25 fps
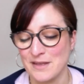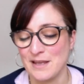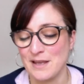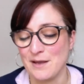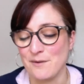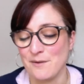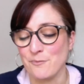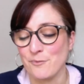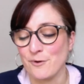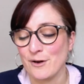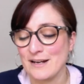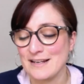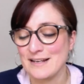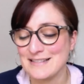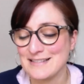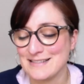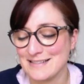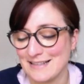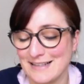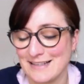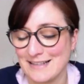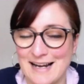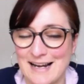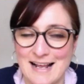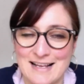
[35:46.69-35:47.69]
embraced
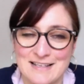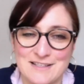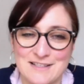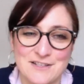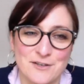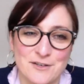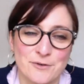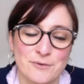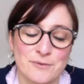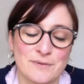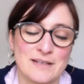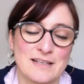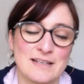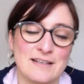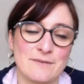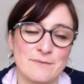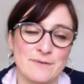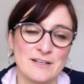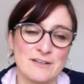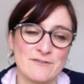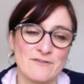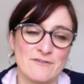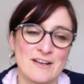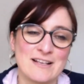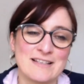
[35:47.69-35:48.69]
in the last year.
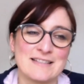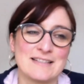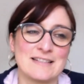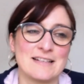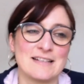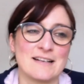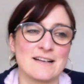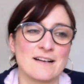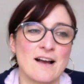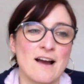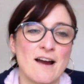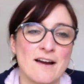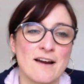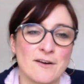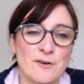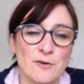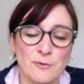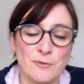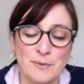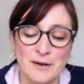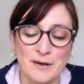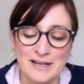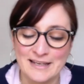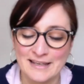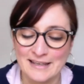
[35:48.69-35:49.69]
We invested in a cargo
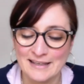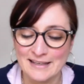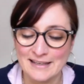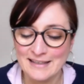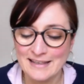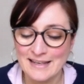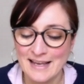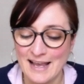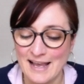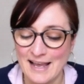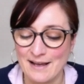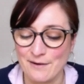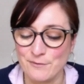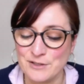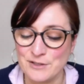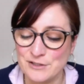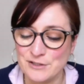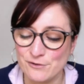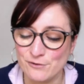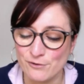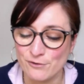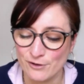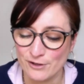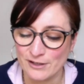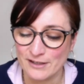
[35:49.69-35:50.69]
bike, and we
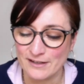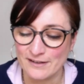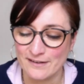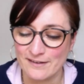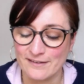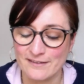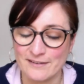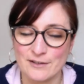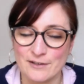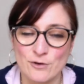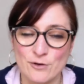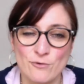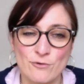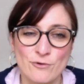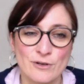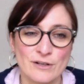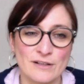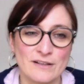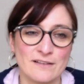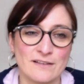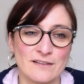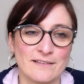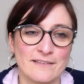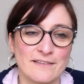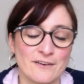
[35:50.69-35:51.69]
do all our
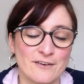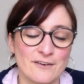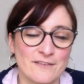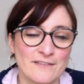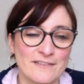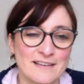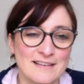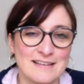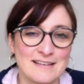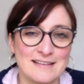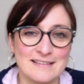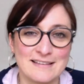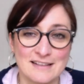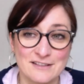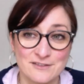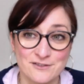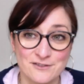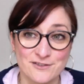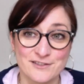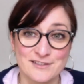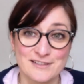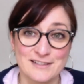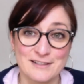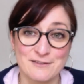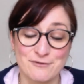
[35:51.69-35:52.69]
local sort of city
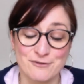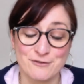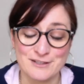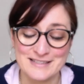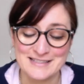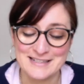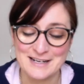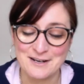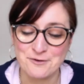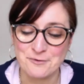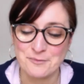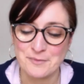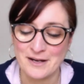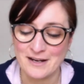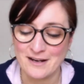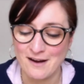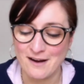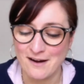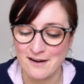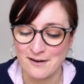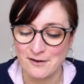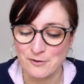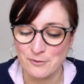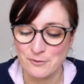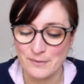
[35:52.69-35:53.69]
centre deliveries now by
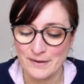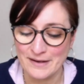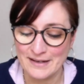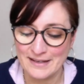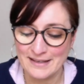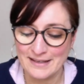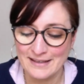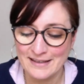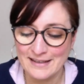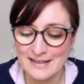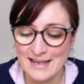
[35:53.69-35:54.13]
cargo bike,